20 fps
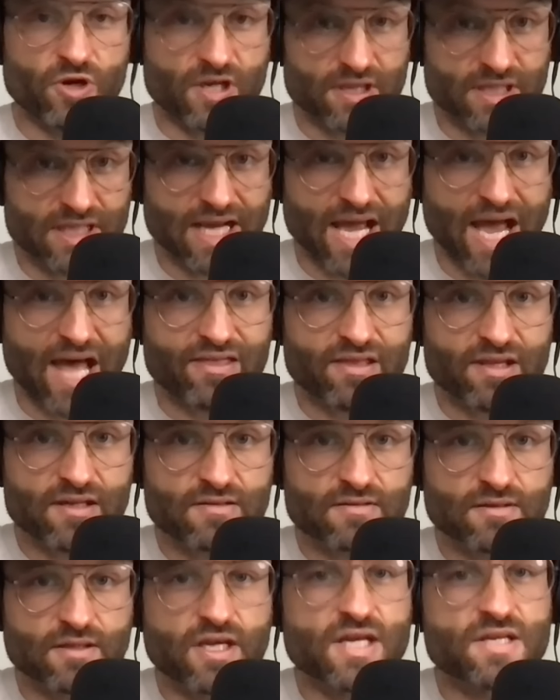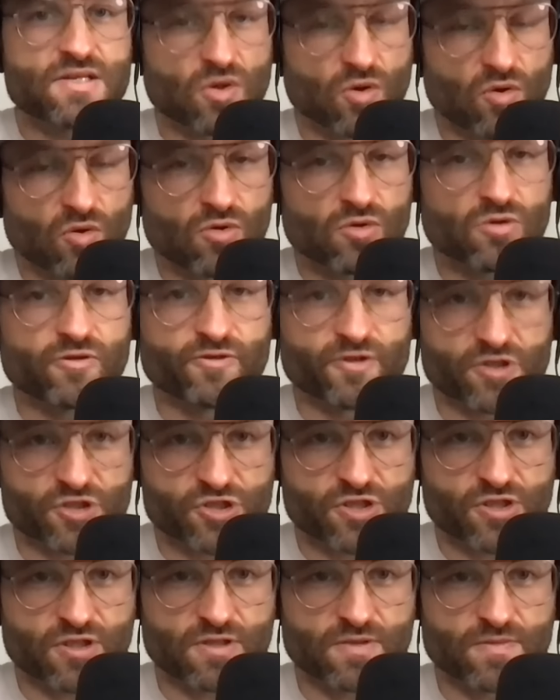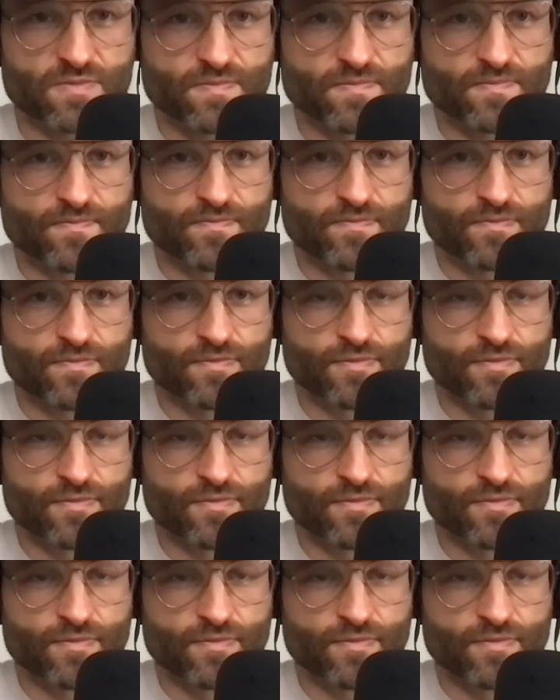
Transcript: but for an elite athlete, it's old for sure.